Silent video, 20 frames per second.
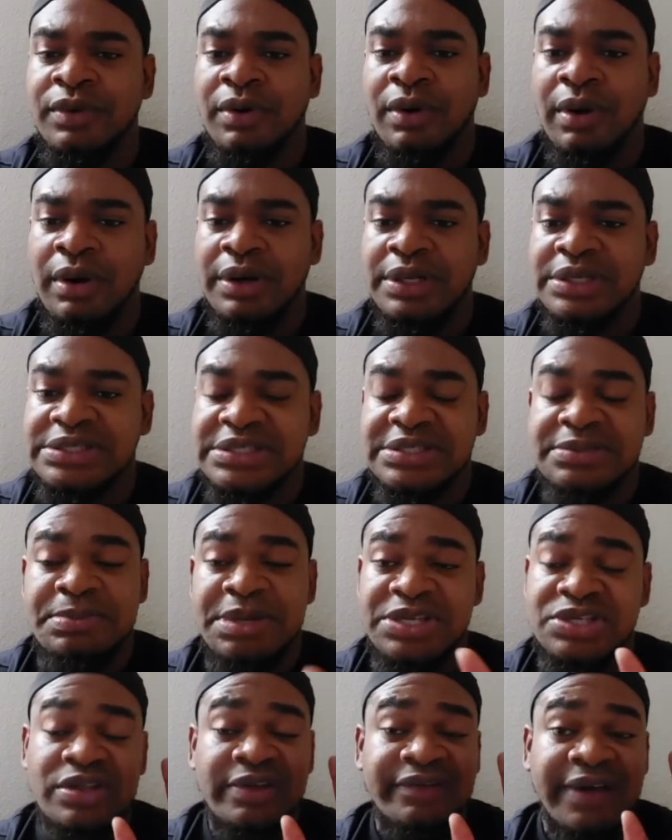All this is
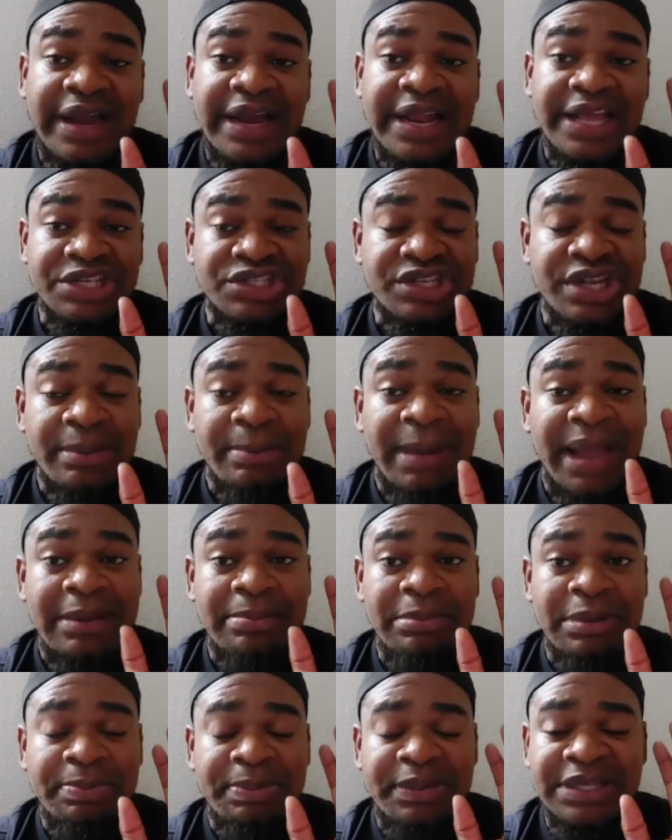based of alleged. They
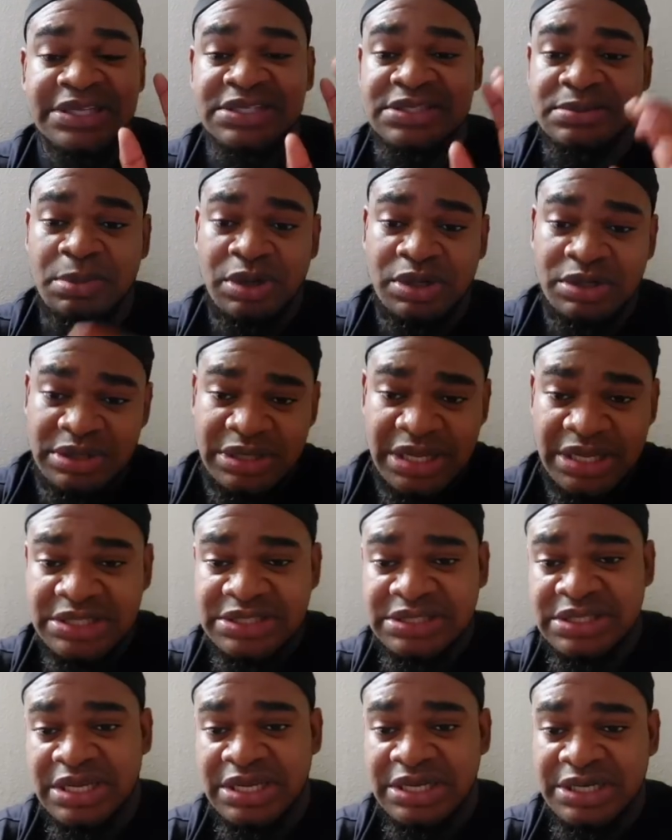mind me, please. But they
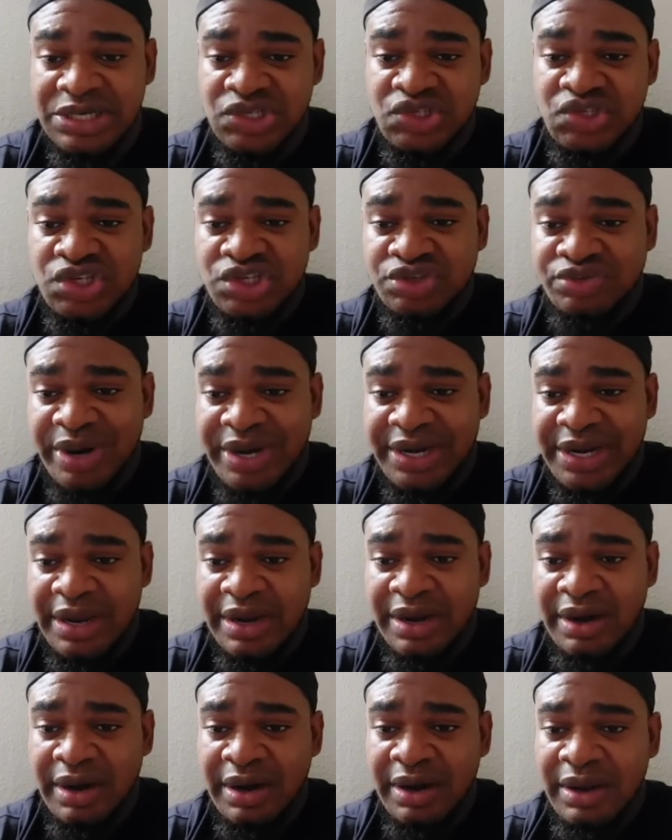saying these things right
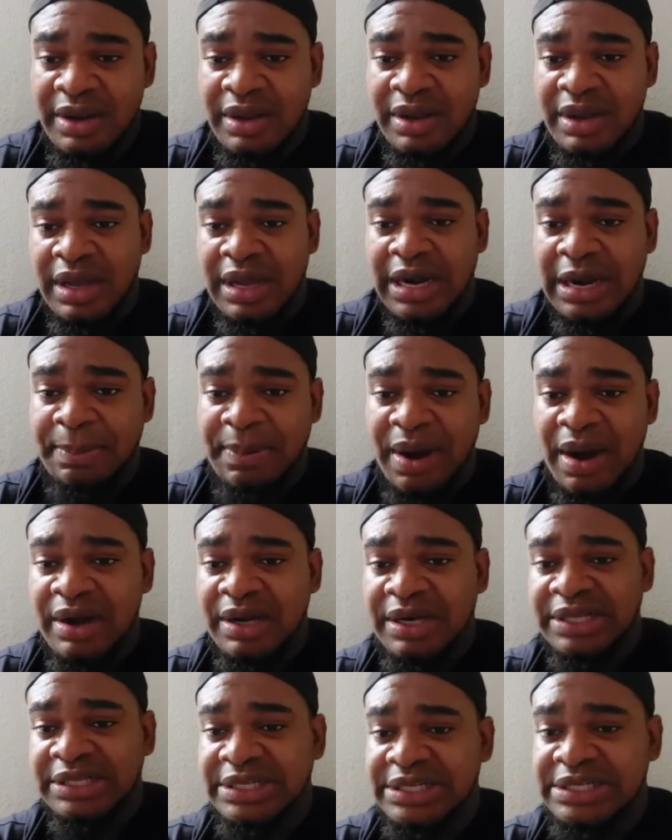there, and
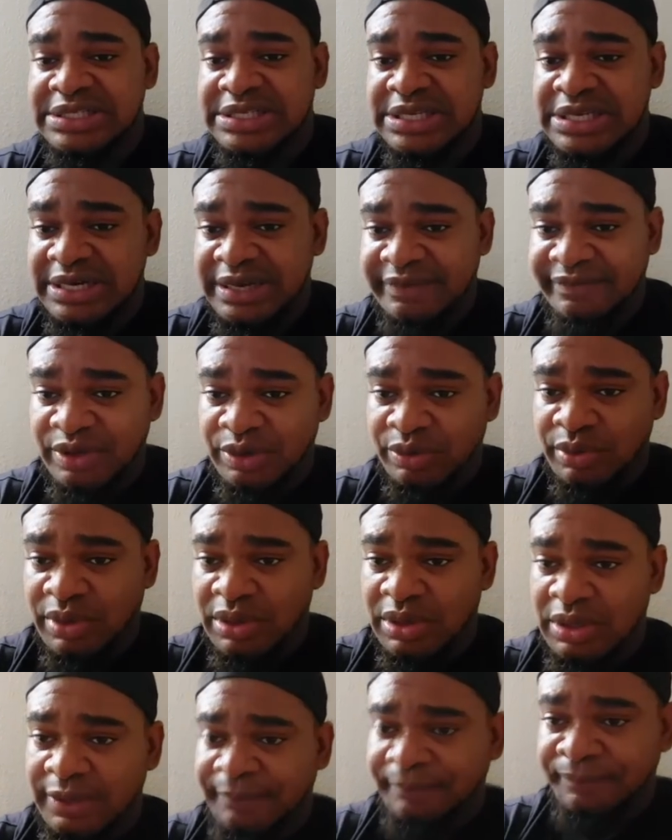apparently this
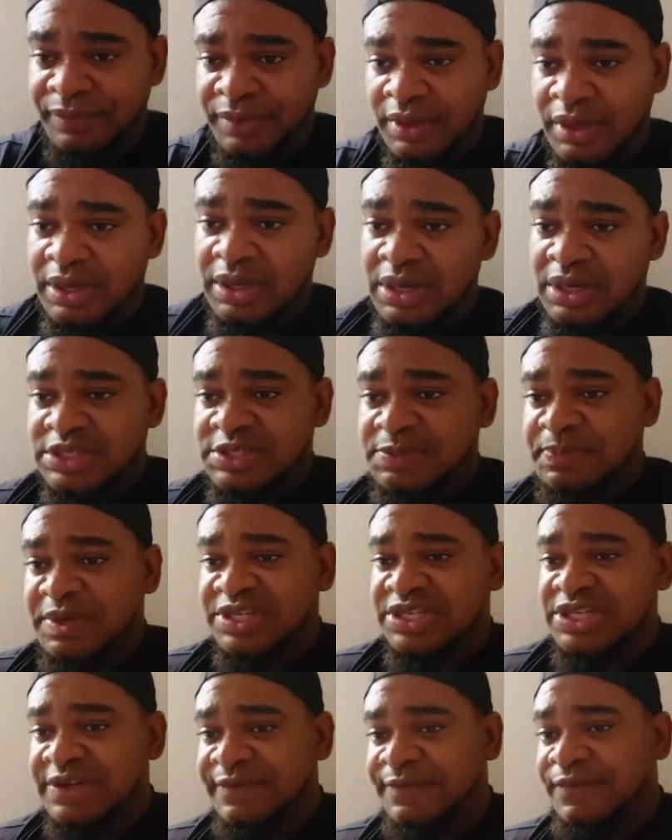individual, uh,
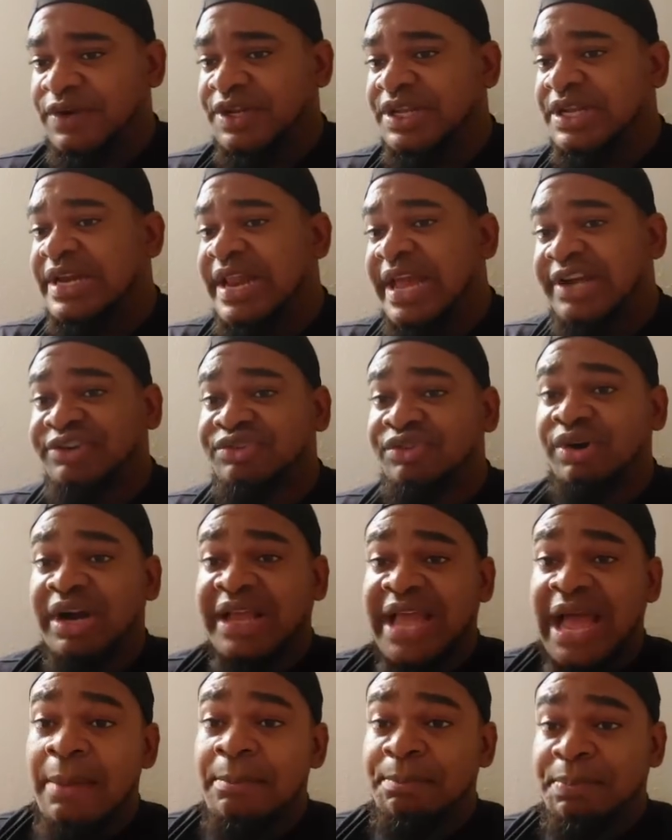especially for the electoral
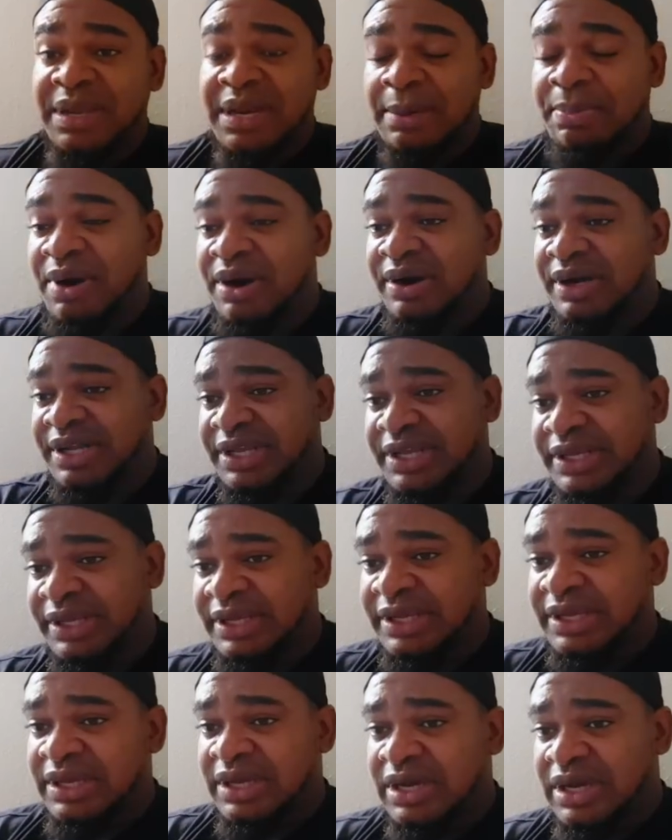campaign, apparently,
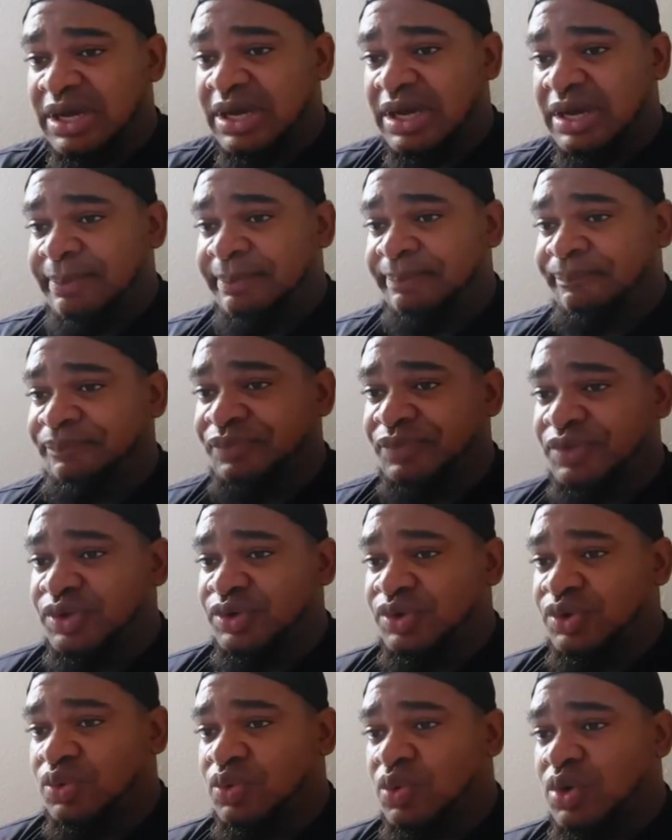um, you
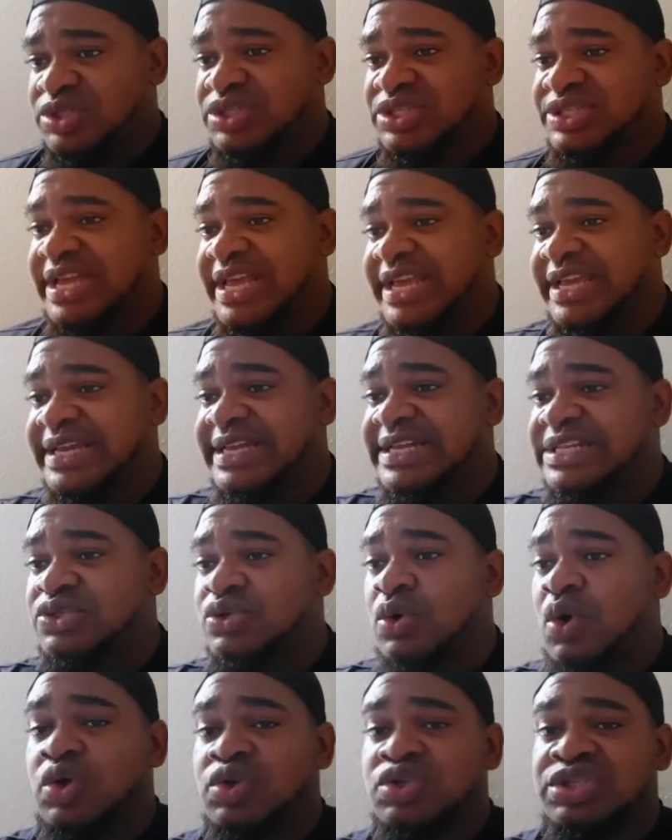know, was taken
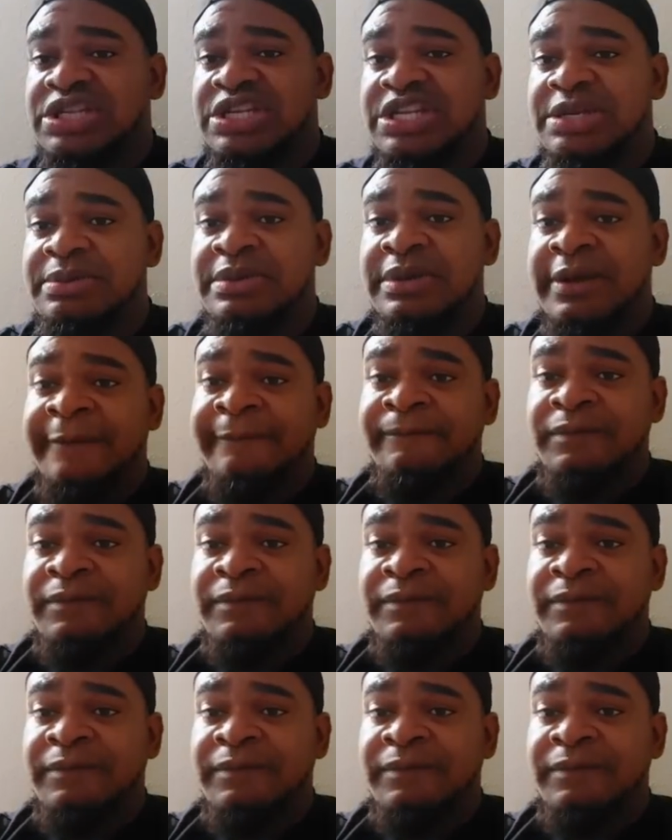into custody.